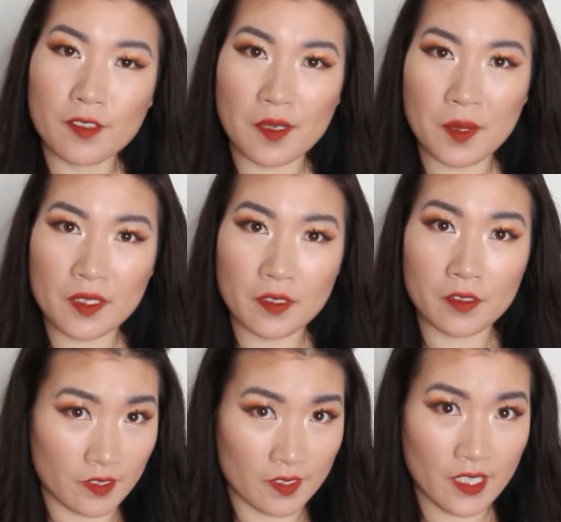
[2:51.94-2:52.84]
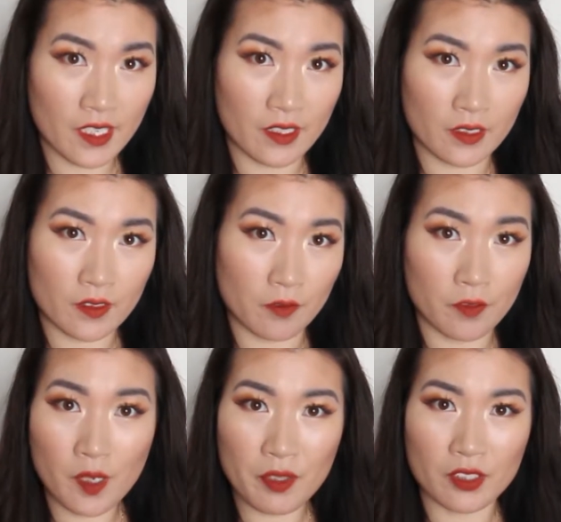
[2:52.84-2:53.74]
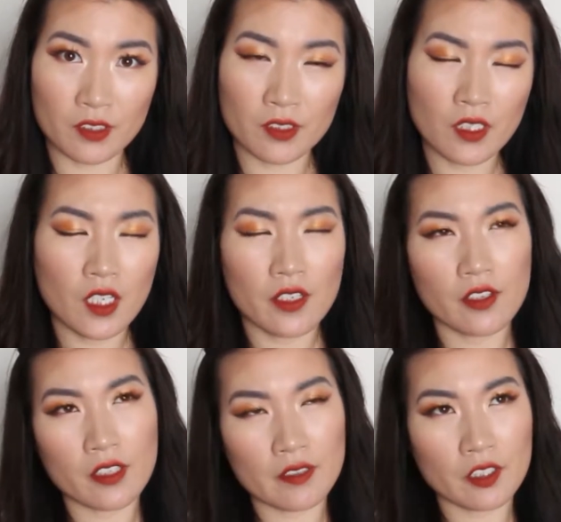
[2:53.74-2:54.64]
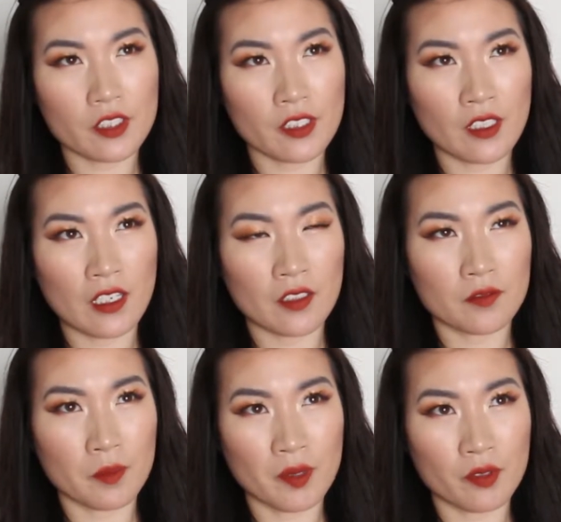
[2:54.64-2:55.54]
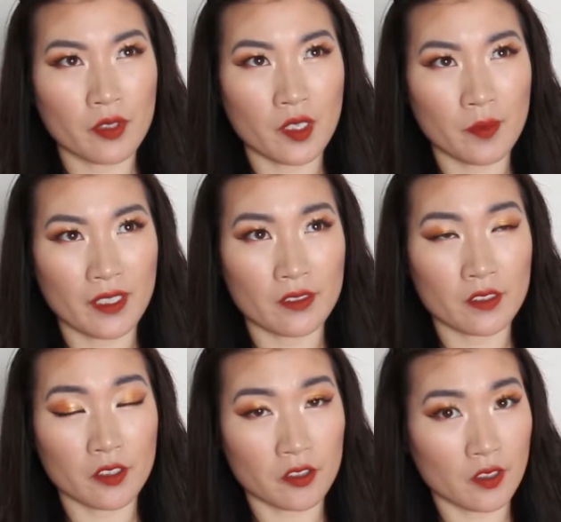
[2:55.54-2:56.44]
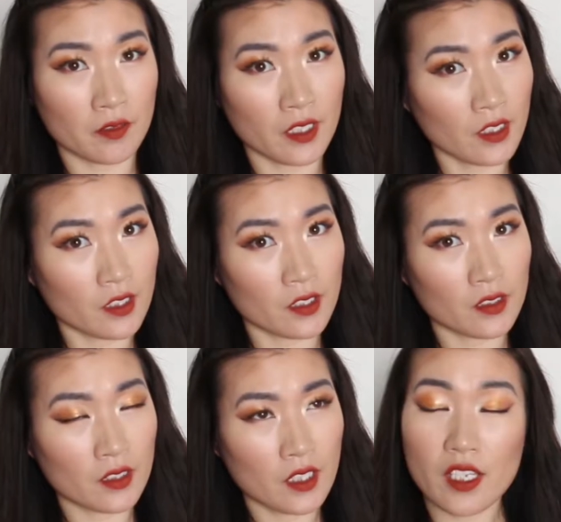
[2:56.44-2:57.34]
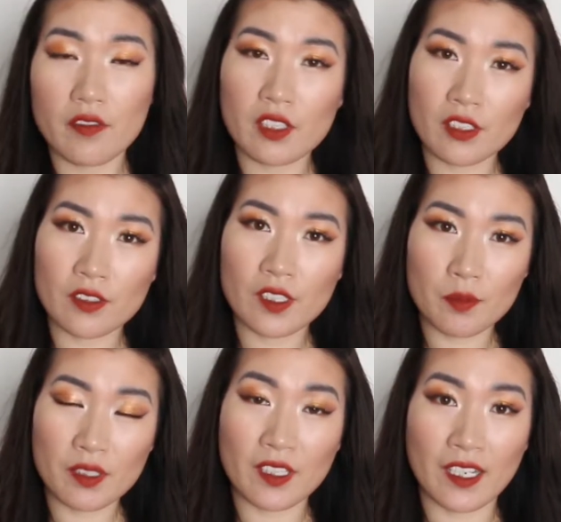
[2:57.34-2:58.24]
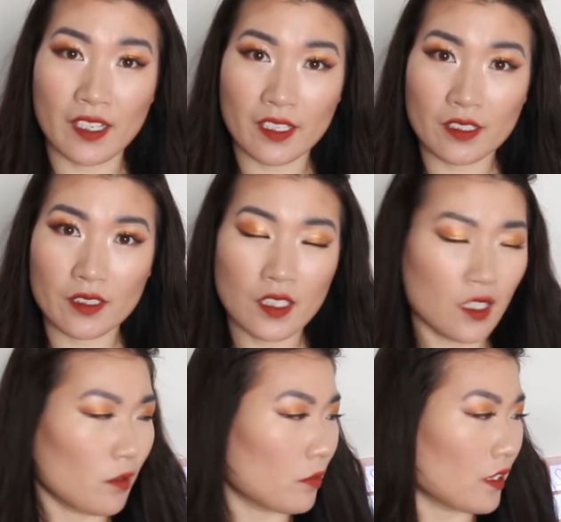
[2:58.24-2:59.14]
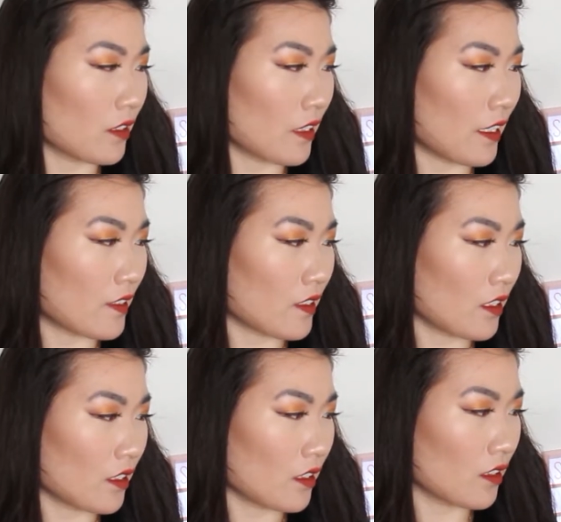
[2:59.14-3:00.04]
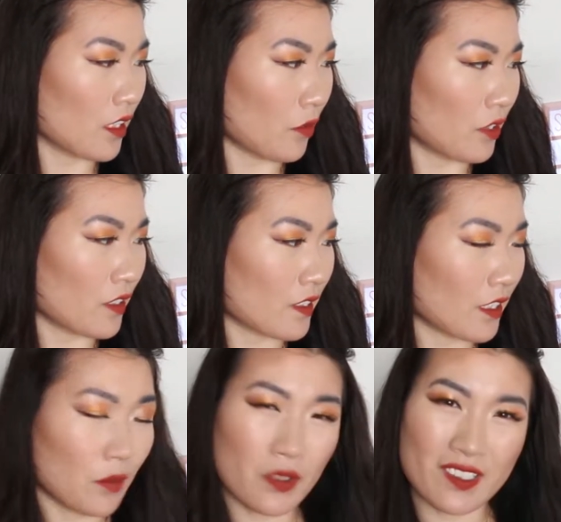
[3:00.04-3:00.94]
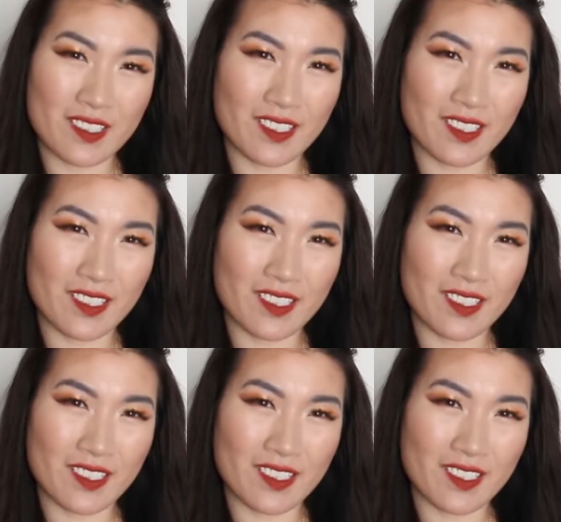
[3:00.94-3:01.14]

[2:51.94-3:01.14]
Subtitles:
about the design, the formula. You know, I've heard a lot of people recommend Dose of Color, even their lip line. But I think I want to start with the